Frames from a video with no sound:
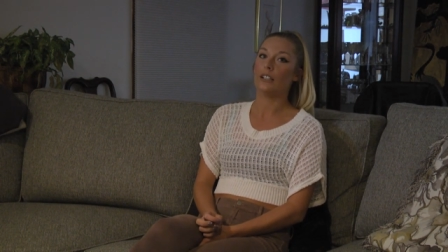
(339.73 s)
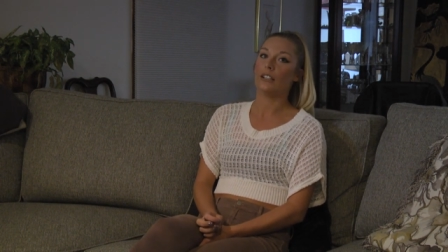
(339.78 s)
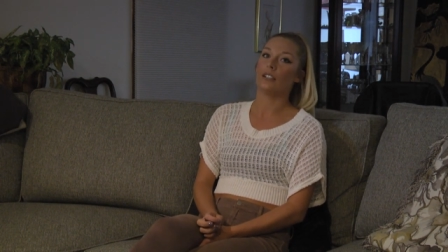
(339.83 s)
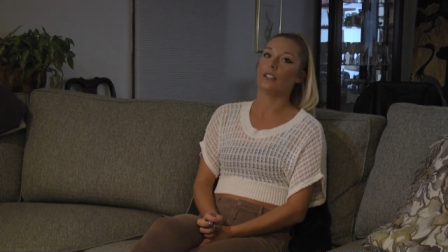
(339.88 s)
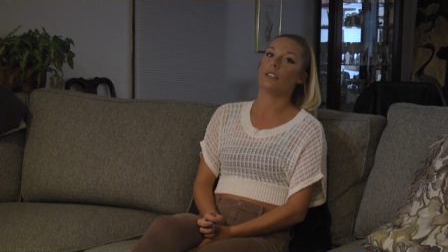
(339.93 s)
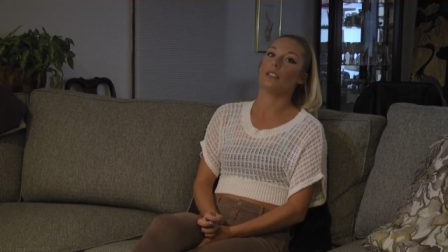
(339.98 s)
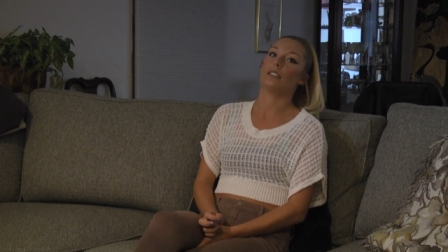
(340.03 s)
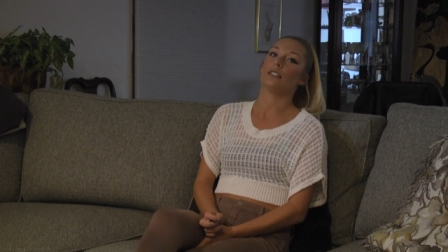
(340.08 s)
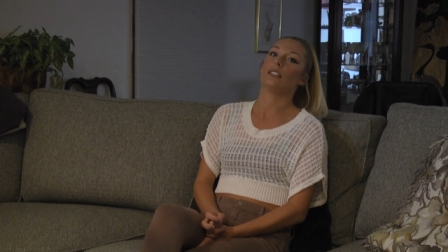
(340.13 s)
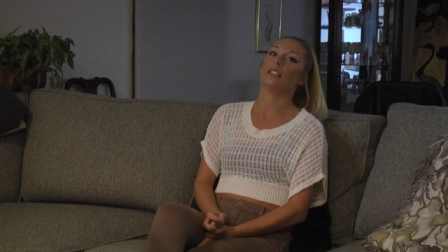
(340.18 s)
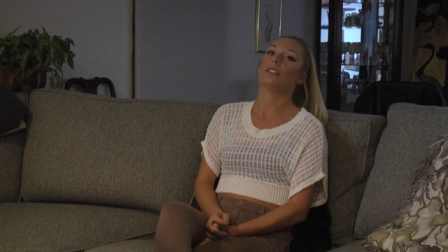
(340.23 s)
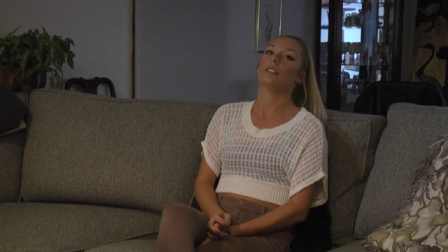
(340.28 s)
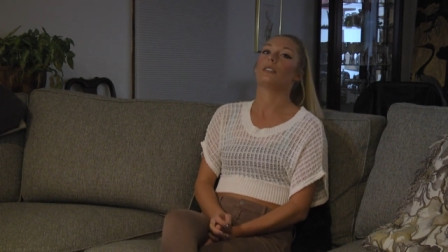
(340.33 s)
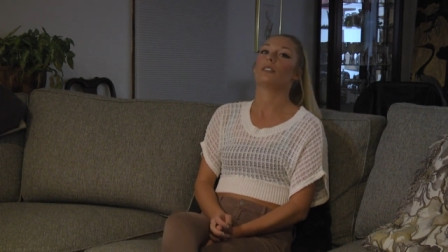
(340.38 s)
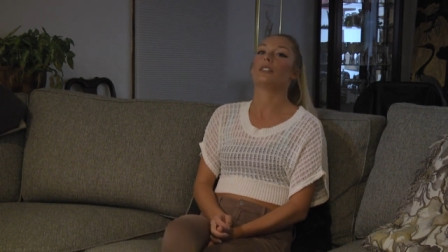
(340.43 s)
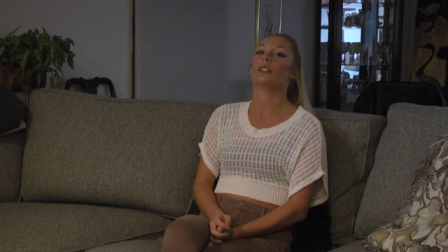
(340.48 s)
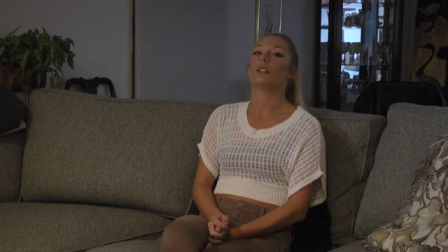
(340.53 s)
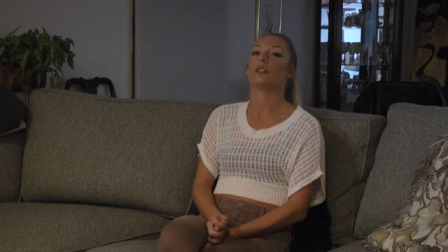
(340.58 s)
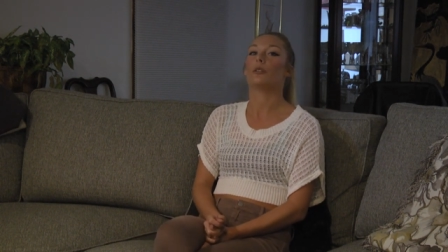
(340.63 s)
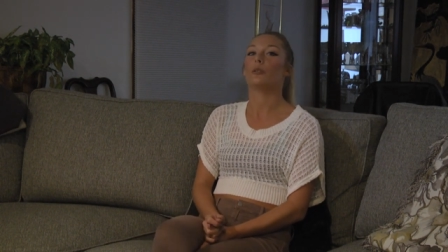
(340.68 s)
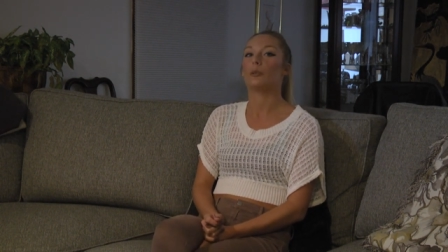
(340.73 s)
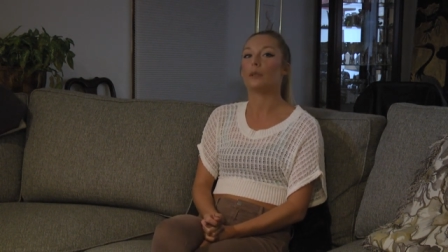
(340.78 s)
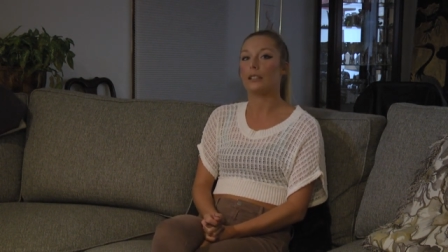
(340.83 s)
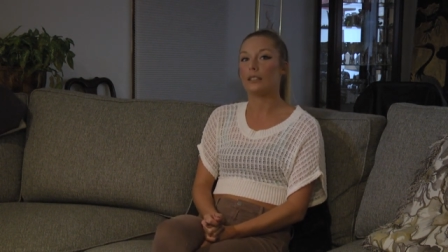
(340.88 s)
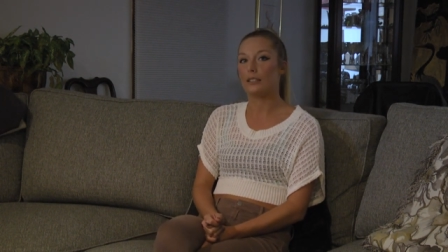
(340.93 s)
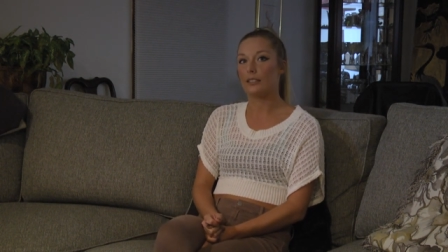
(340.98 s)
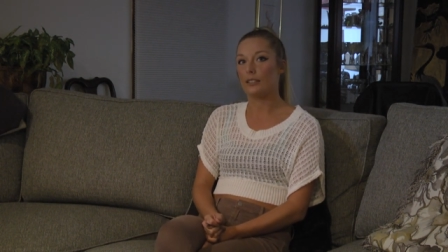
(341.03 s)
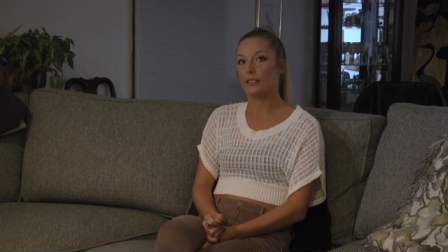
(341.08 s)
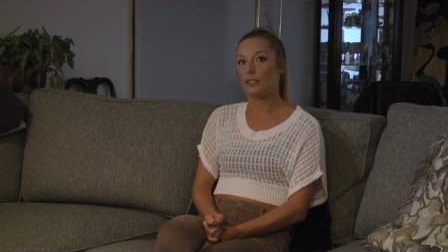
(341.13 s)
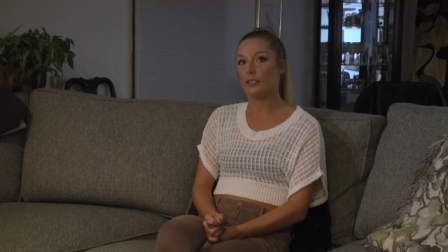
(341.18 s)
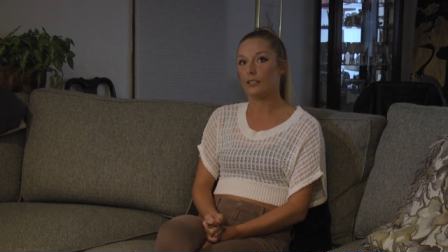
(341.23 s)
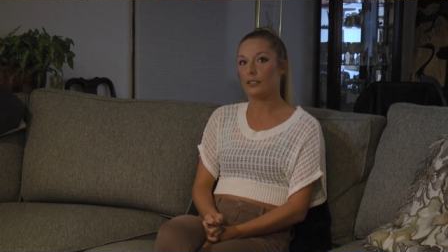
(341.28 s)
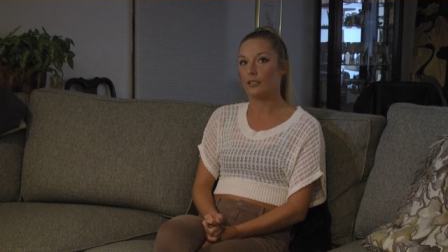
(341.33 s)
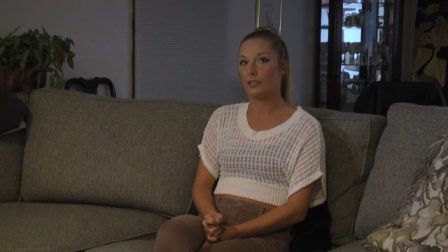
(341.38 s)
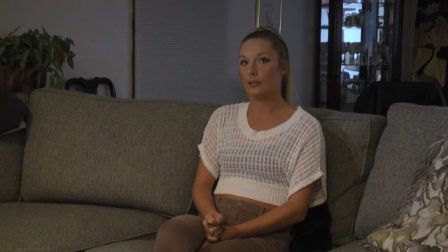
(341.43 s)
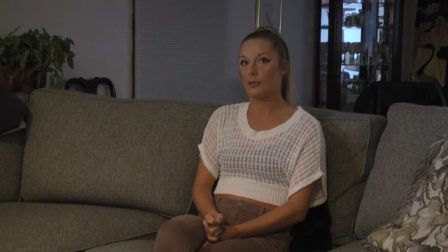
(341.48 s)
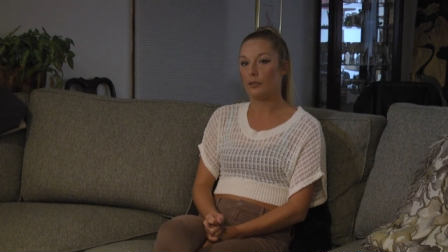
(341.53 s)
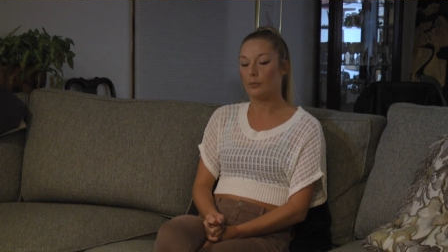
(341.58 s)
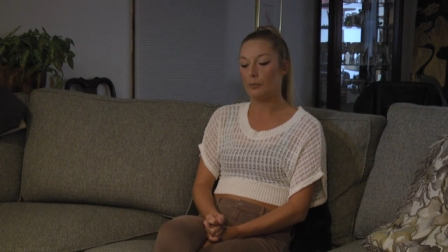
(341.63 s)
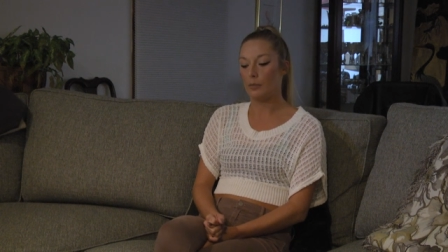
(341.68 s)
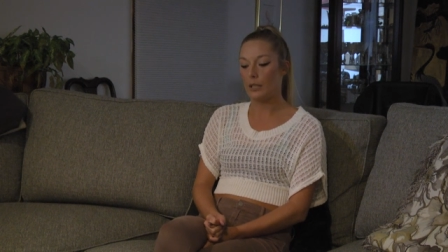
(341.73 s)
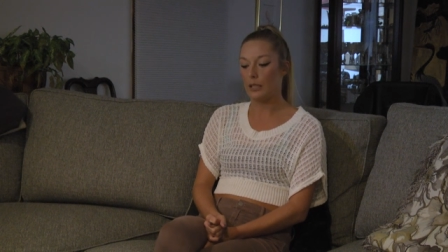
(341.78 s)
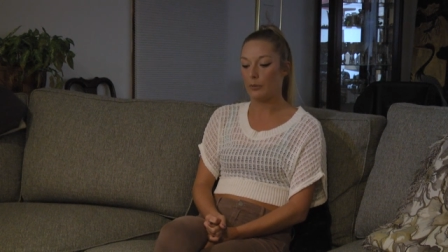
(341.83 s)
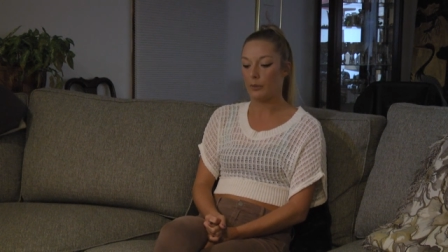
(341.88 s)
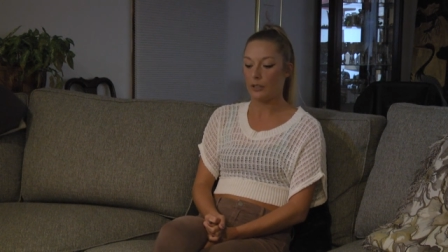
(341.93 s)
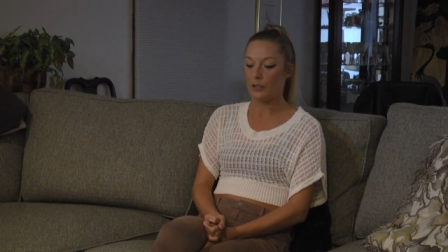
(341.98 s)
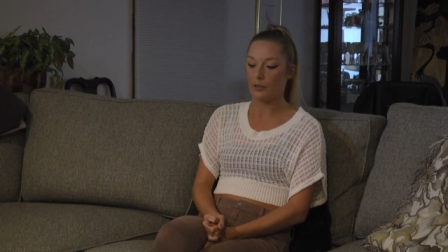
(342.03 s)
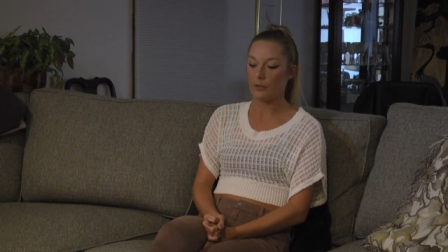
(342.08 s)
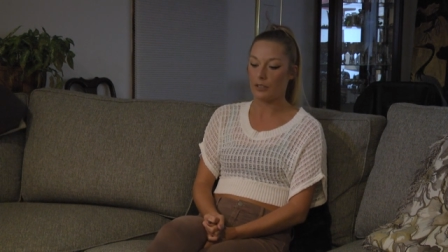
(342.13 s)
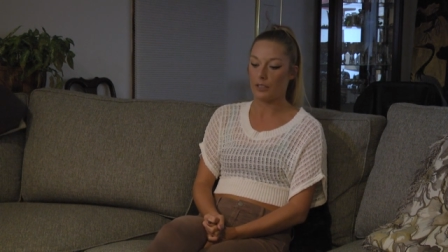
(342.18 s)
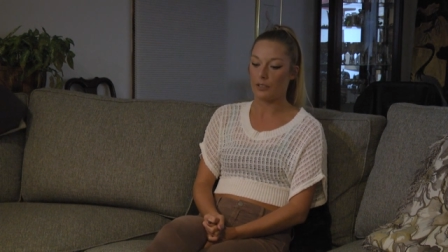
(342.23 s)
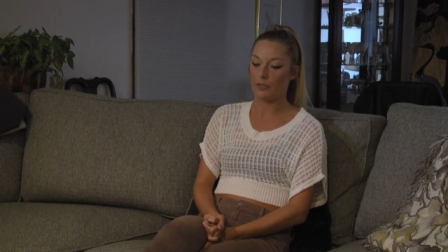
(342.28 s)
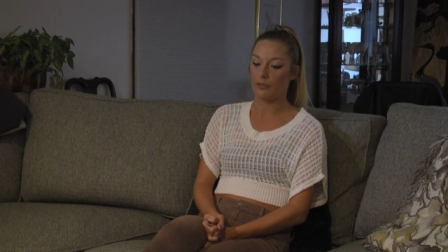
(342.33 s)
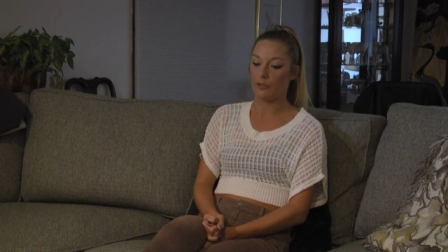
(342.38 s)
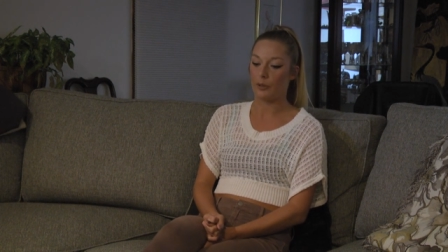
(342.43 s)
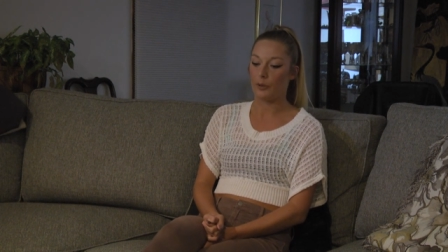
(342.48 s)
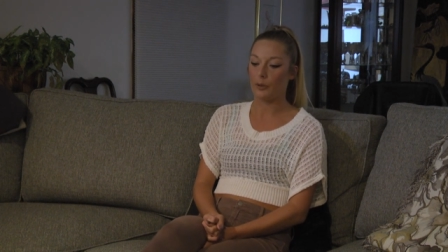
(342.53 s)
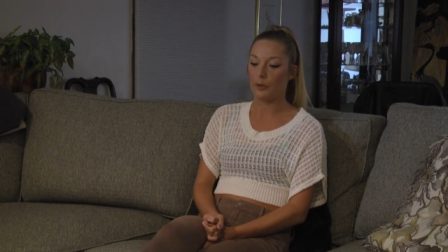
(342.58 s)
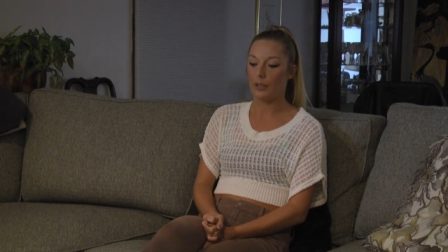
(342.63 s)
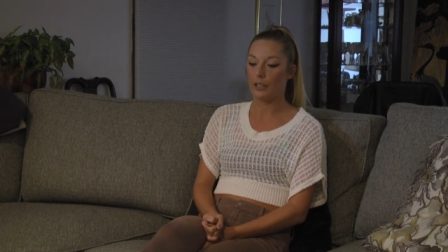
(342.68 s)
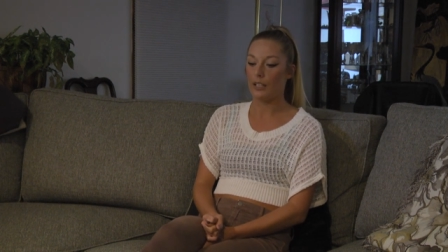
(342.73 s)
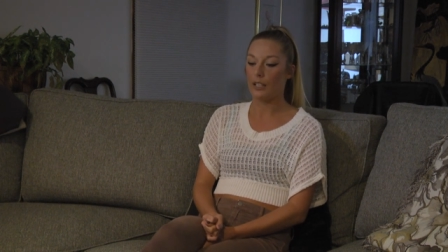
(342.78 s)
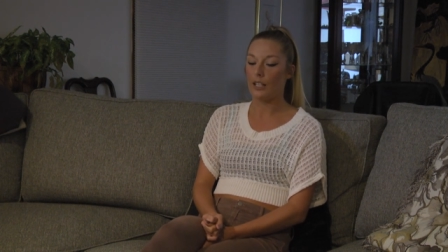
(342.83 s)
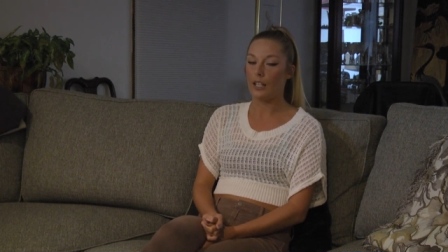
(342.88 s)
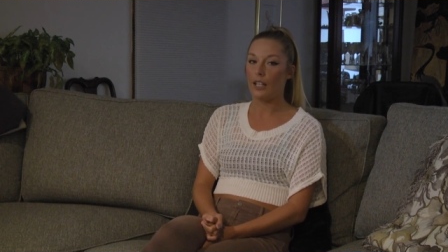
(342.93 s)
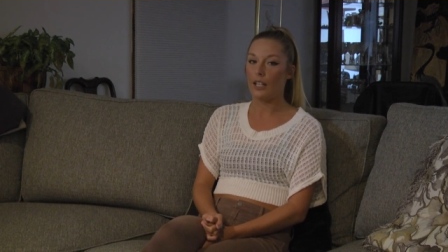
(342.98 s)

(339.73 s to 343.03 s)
because he couldn't always be able to use his phone.